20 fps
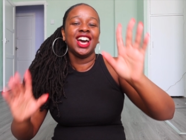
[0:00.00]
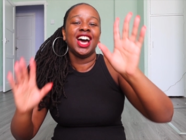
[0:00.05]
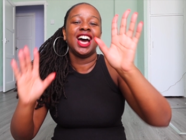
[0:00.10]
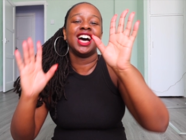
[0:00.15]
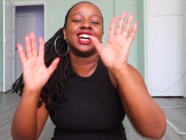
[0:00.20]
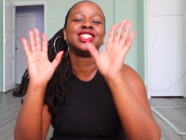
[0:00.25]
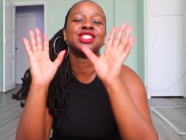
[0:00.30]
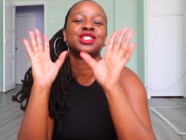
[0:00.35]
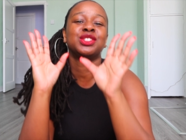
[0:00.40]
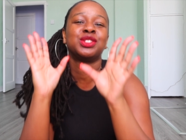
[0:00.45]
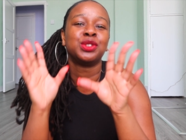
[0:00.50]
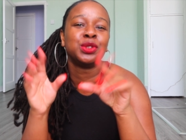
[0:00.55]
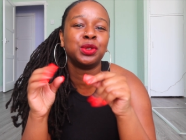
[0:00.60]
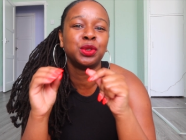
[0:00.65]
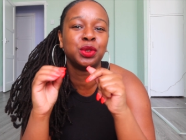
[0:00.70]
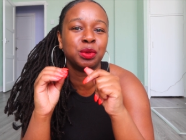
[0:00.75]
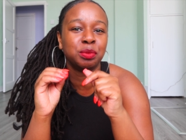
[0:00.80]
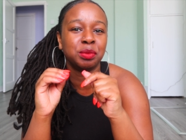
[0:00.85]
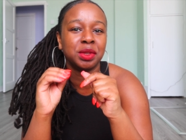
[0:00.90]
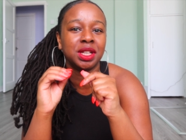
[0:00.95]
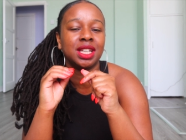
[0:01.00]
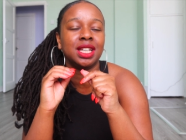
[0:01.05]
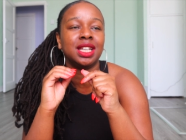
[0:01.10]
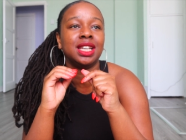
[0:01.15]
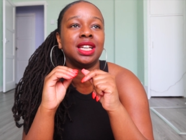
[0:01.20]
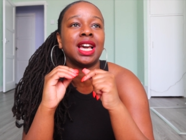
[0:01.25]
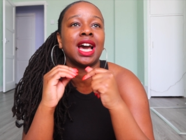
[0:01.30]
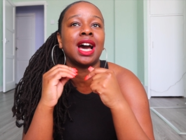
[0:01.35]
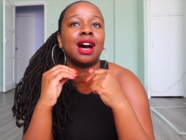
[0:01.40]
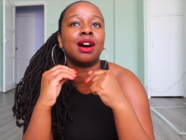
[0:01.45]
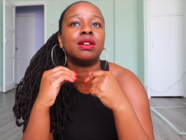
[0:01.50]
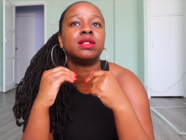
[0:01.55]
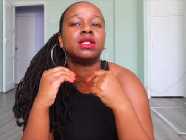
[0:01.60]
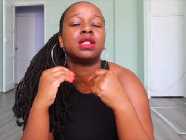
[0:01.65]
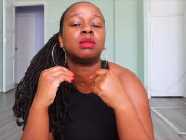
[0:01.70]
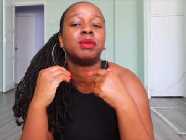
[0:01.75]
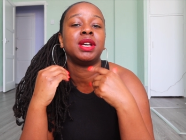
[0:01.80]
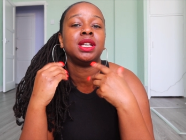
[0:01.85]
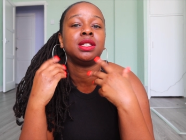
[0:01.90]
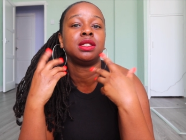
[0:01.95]
has taught me how
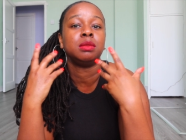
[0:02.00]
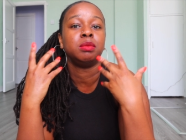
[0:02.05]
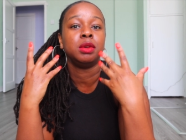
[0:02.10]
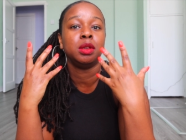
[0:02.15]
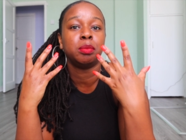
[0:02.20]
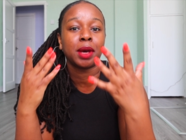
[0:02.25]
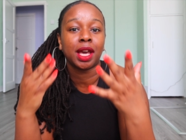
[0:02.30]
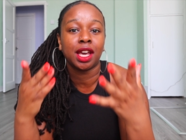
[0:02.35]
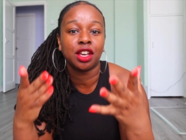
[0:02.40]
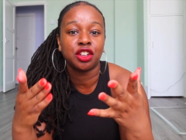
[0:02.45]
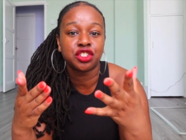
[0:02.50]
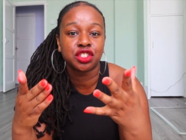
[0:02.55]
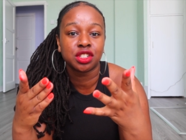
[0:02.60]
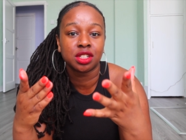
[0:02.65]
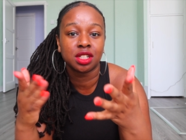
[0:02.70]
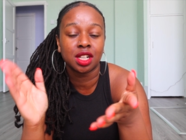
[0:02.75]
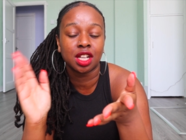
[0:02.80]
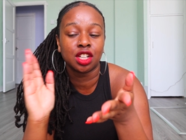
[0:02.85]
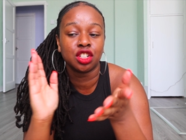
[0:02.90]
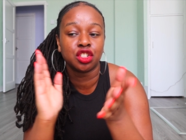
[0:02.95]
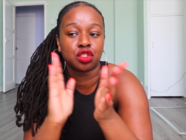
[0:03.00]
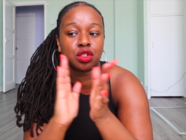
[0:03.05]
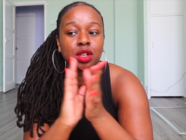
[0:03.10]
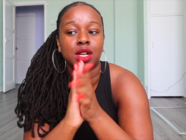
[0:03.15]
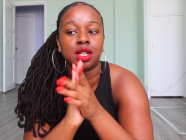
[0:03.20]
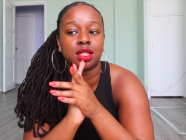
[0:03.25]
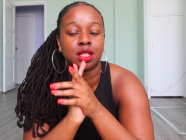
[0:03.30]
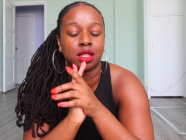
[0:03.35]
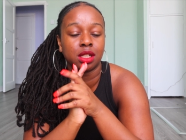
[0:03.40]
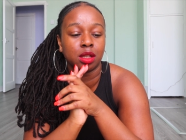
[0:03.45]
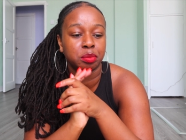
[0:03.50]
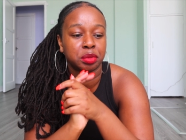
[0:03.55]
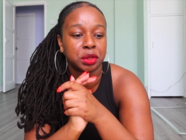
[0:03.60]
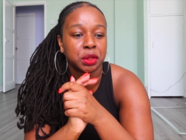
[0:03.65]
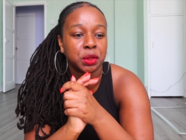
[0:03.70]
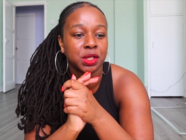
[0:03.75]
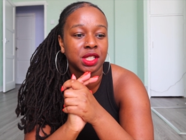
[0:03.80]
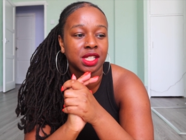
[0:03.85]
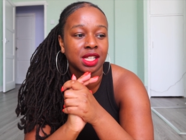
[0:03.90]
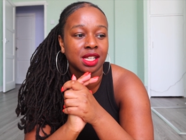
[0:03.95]
to basically be patient and trust in a
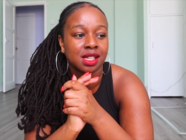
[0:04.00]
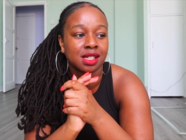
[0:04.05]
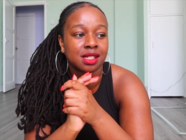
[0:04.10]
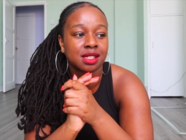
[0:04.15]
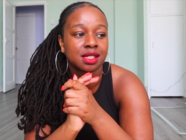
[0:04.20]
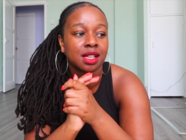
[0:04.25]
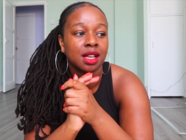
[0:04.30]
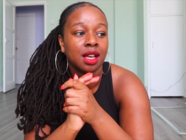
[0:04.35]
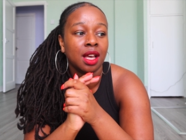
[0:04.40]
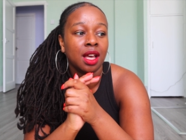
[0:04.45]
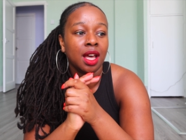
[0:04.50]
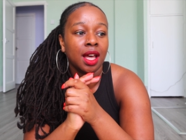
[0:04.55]
process.